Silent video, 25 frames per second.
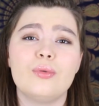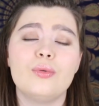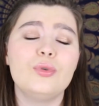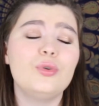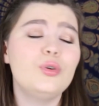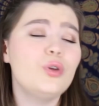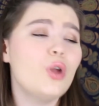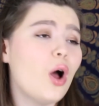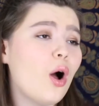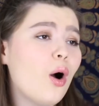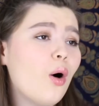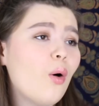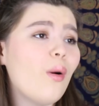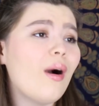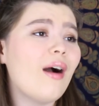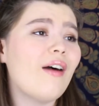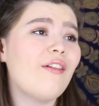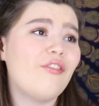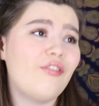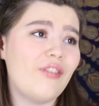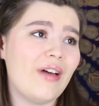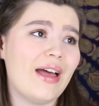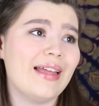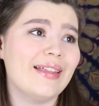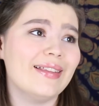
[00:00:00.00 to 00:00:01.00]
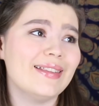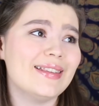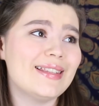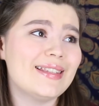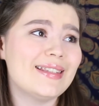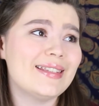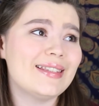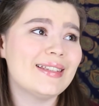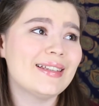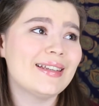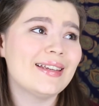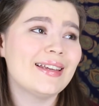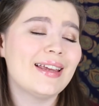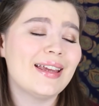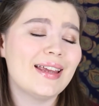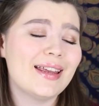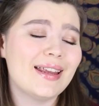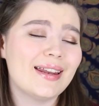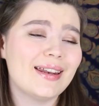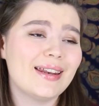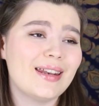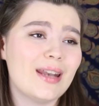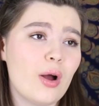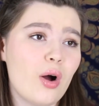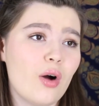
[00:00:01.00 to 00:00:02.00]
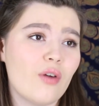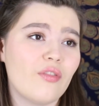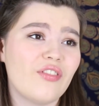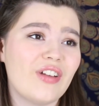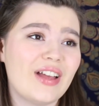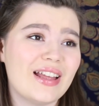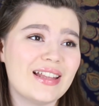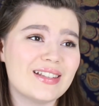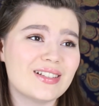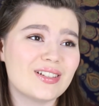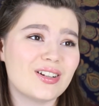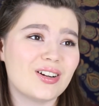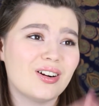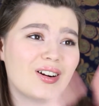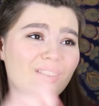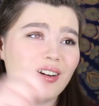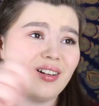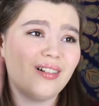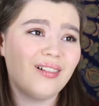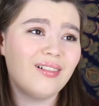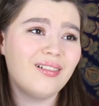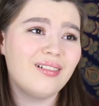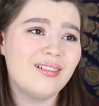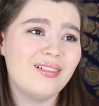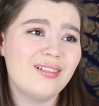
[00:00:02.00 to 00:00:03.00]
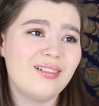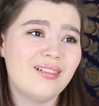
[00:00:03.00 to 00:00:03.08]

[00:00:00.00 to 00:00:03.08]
No offense. No offense, girl.